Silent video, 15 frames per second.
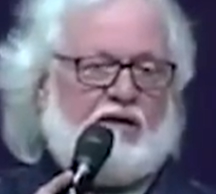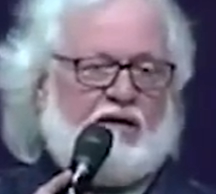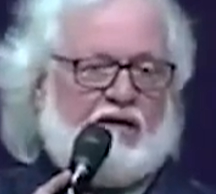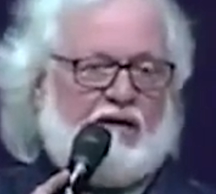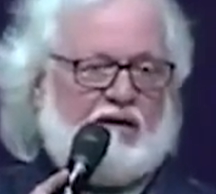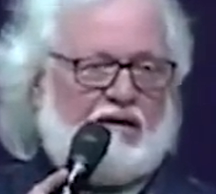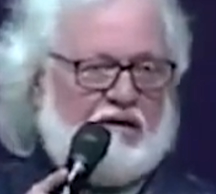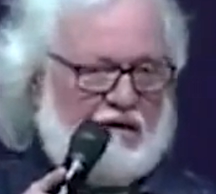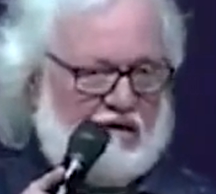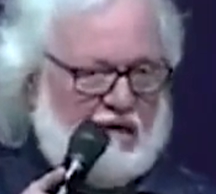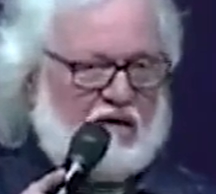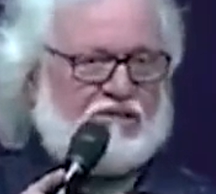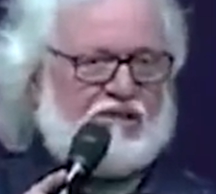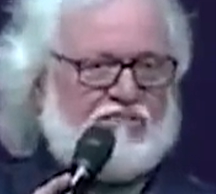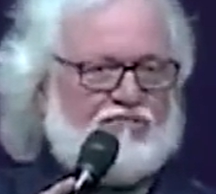and I get
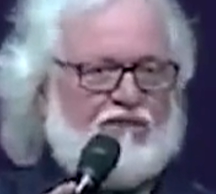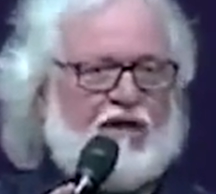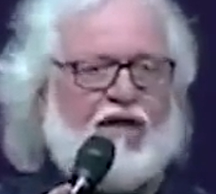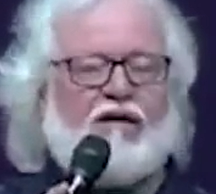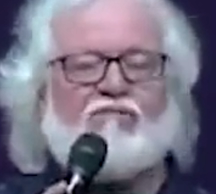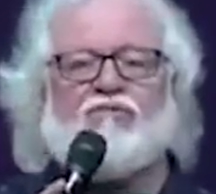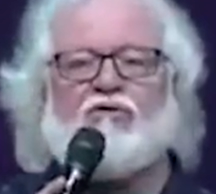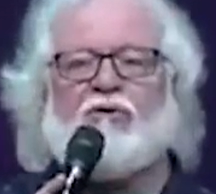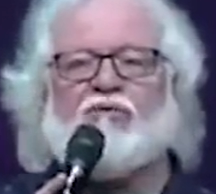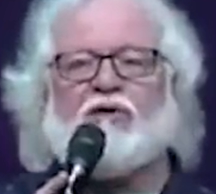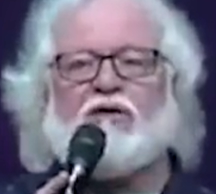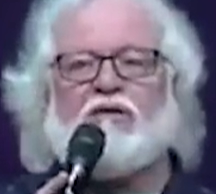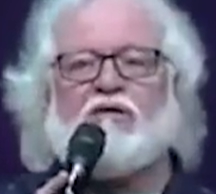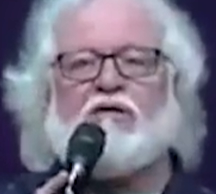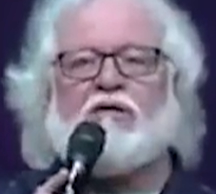lots of flack from
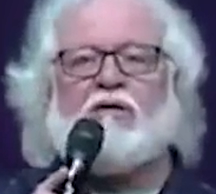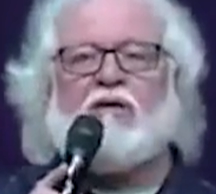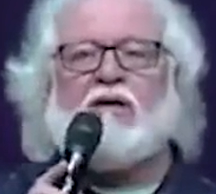it.